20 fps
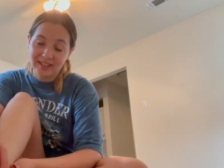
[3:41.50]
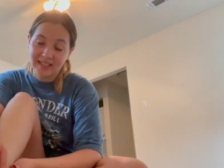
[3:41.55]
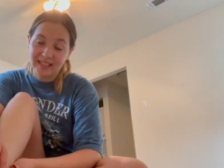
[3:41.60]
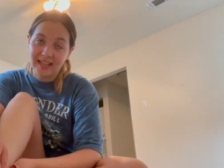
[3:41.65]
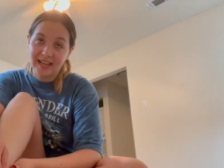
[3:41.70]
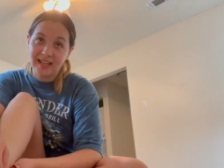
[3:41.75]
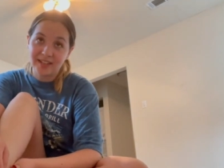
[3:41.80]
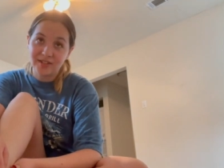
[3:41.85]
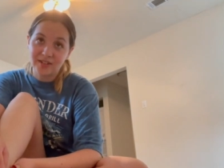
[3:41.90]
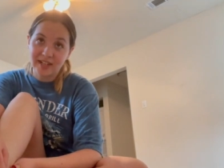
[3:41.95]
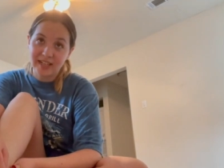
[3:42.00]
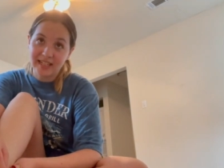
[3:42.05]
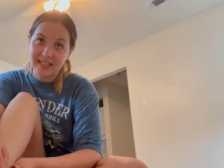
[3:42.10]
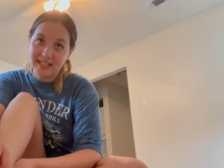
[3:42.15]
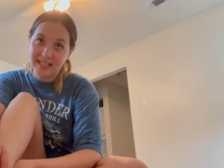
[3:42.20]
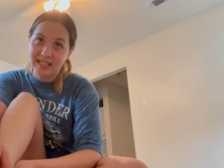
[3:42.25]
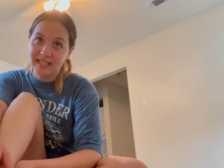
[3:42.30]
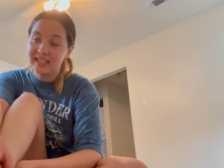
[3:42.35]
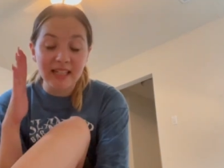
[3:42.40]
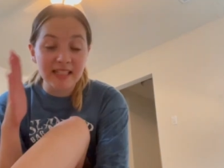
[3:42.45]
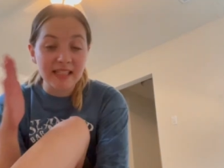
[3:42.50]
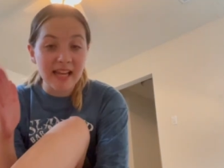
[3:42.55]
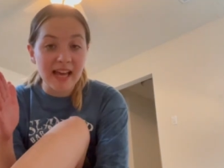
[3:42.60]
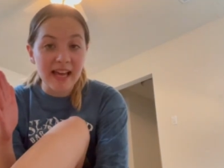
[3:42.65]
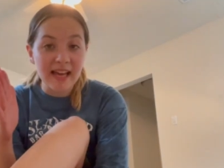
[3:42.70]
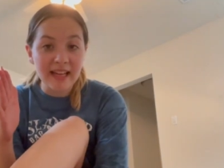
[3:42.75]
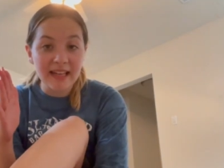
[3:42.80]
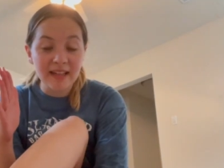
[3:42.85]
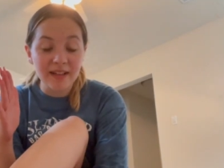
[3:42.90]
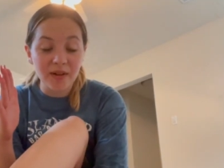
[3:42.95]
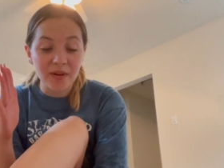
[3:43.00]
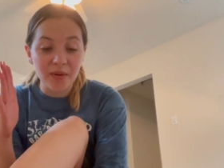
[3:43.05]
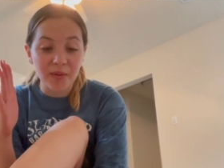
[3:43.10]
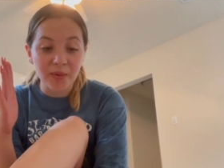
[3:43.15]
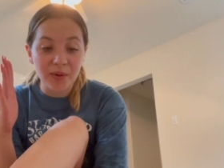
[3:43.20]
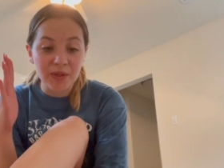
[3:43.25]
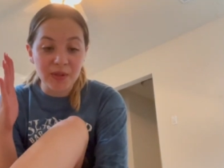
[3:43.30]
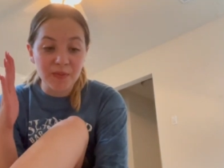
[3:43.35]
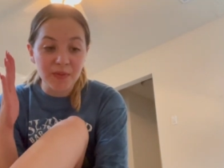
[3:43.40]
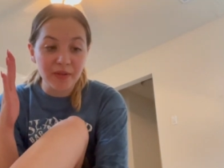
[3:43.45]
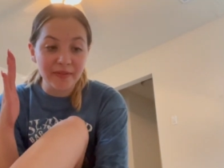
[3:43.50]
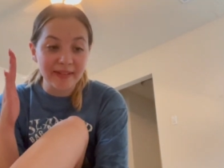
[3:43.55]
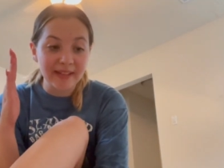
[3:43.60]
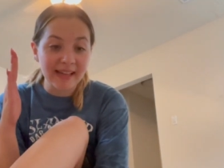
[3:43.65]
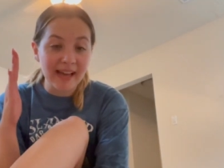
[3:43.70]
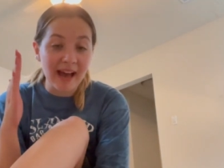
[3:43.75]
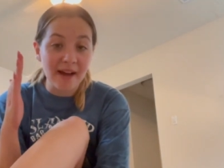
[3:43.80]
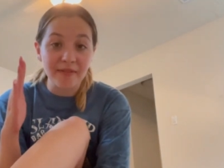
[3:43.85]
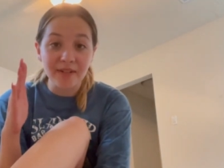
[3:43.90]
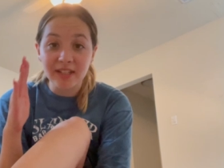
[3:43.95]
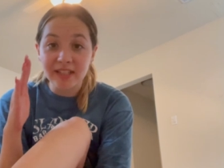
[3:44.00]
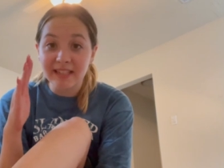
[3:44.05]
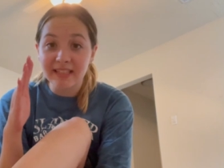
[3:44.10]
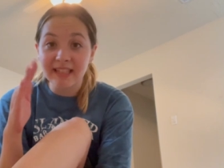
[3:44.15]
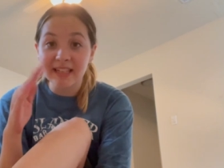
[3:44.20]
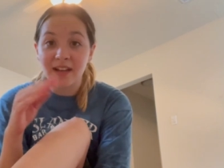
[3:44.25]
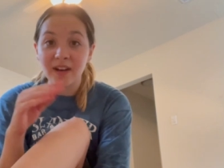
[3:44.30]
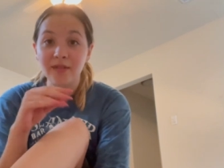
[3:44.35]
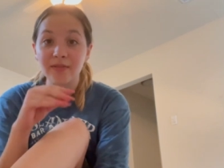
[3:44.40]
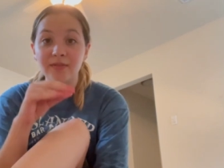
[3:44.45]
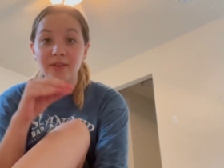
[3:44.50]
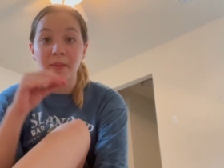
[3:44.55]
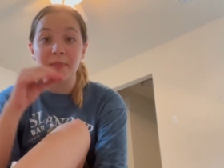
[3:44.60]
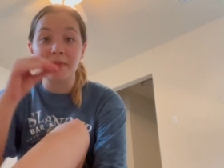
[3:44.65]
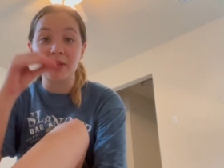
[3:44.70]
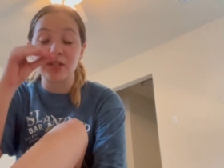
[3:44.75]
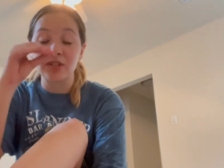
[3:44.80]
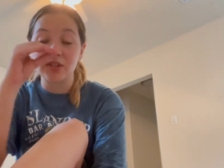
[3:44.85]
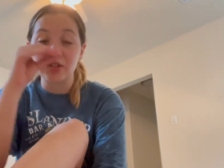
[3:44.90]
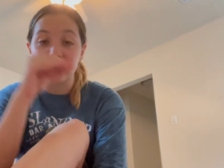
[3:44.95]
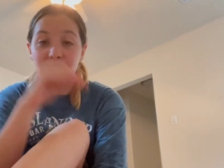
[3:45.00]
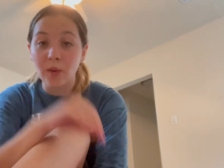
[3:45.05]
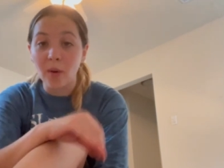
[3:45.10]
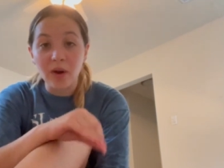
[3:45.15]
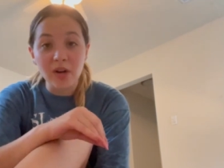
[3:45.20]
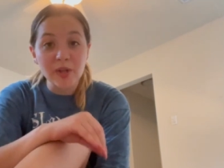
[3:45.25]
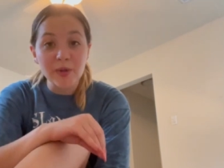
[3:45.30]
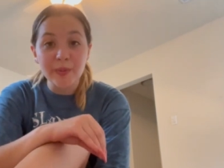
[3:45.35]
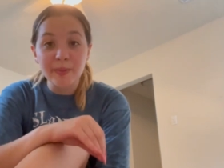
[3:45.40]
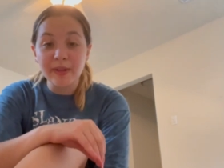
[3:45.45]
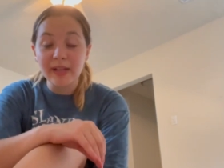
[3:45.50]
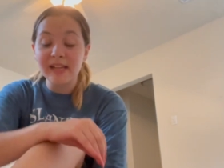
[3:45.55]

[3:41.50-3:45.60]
and dehydrated. Today was moving everything from the storage